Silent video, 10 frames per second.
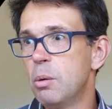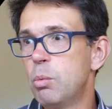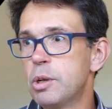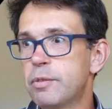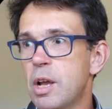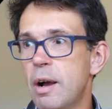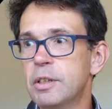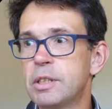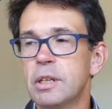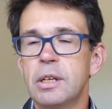would have
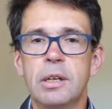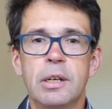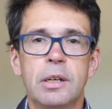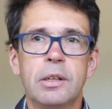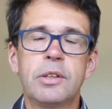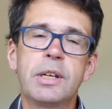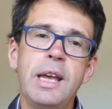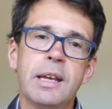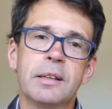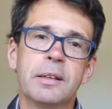covered the
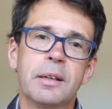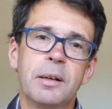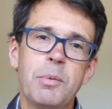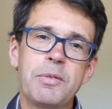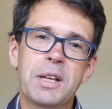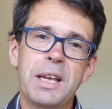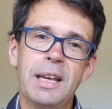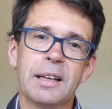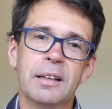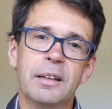king, with the
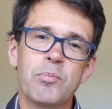king.